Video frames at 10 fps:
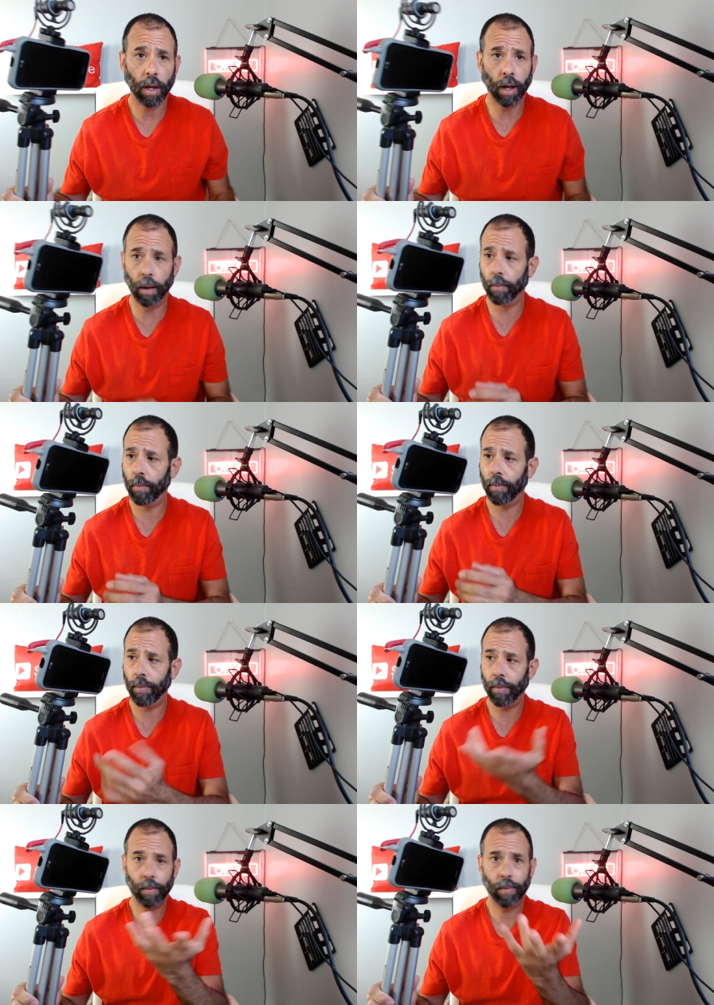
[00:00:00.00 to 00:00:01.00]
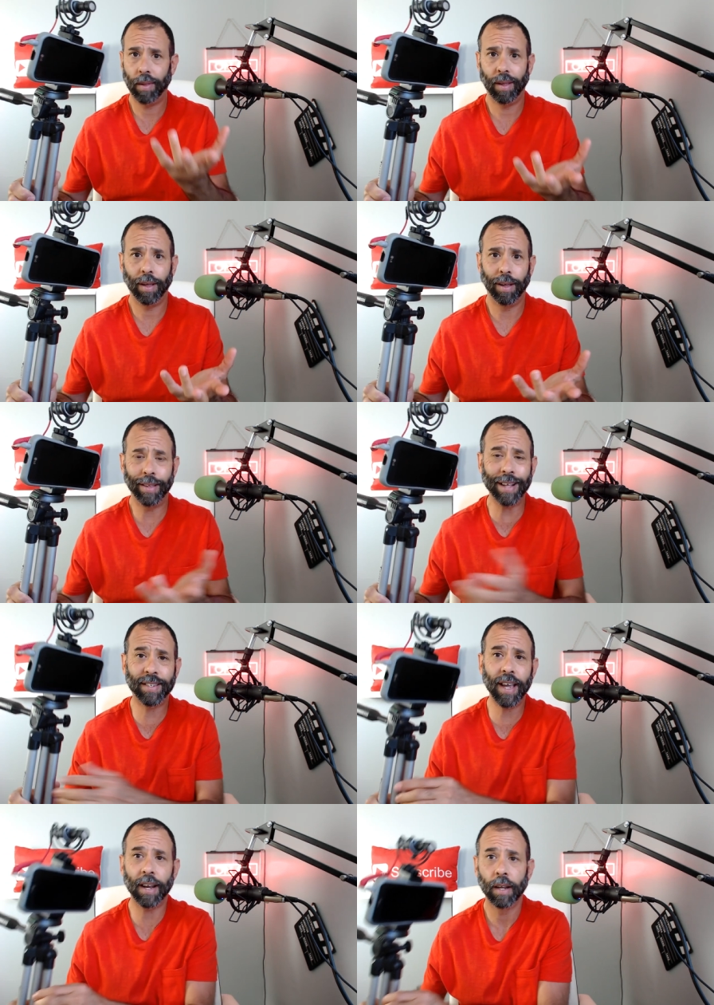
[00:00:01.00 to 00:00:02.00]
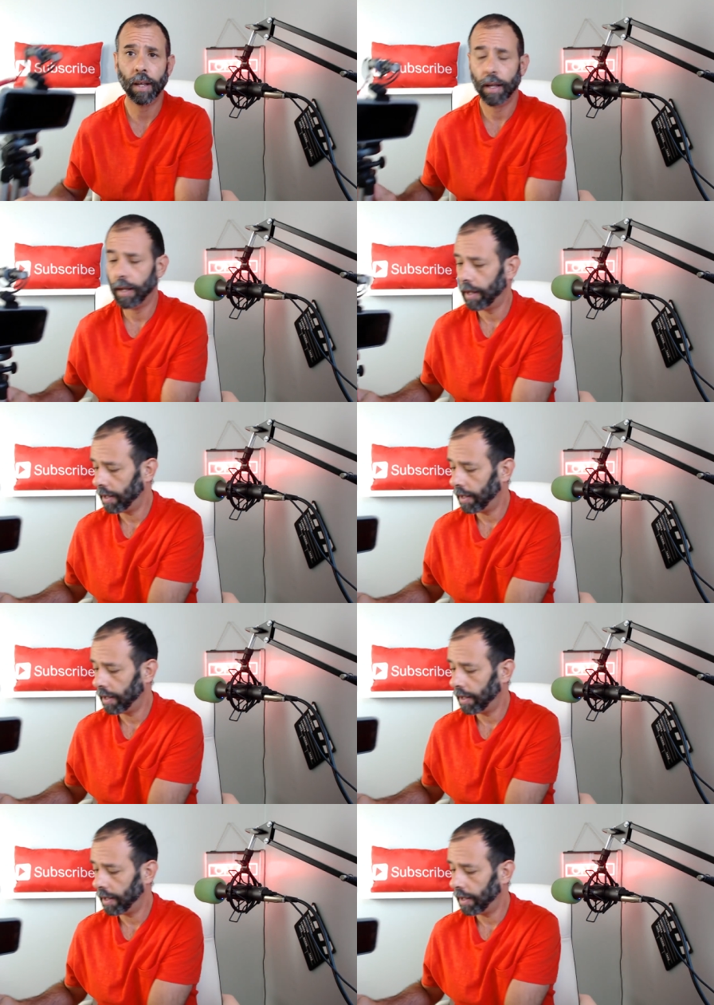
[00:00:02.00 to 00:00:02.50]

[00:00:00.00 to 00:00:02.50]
Um, that's it.